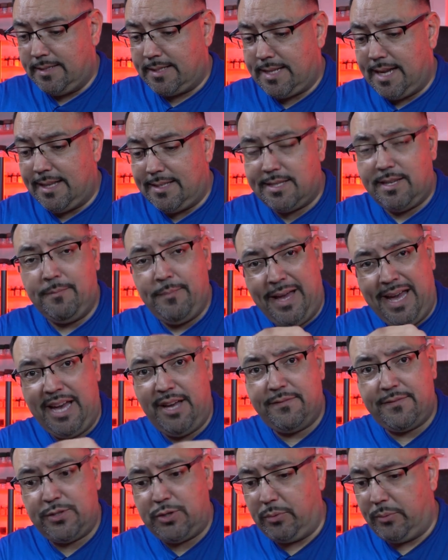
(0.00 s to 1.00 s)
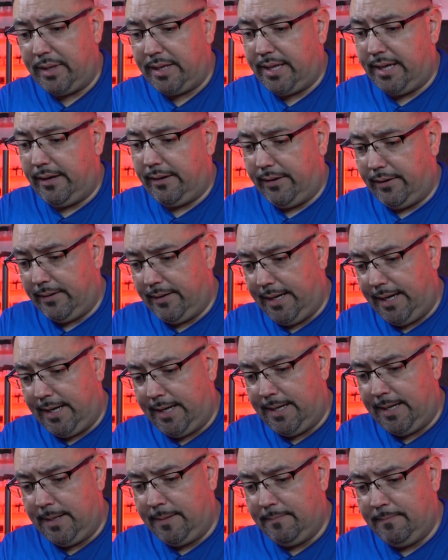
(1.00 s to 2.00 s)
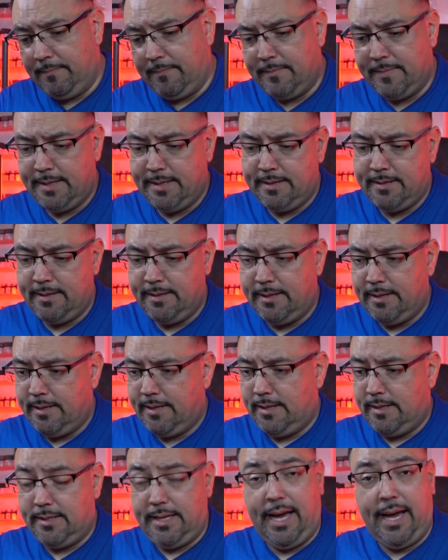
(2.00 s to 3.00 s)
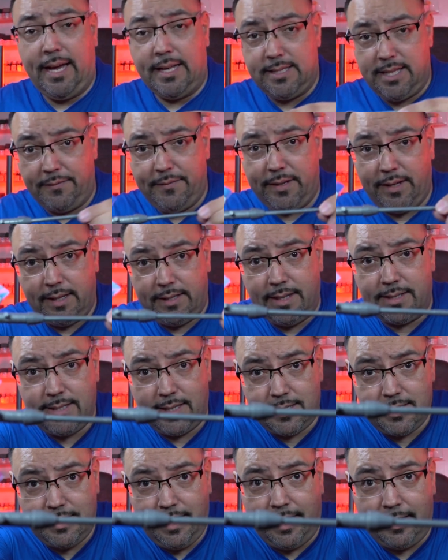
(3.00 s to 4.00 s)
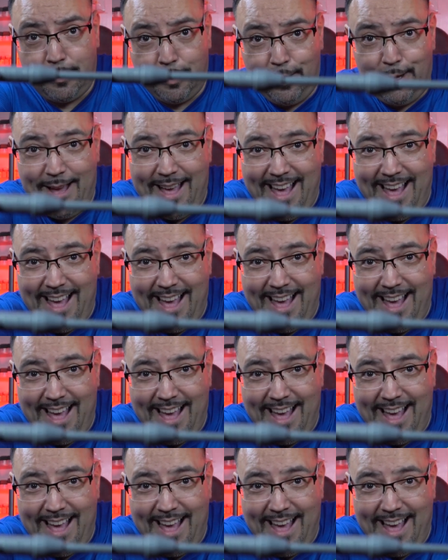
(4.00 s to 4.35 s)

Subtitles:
It's got some heft to it here. Yeah, it definitely does extend.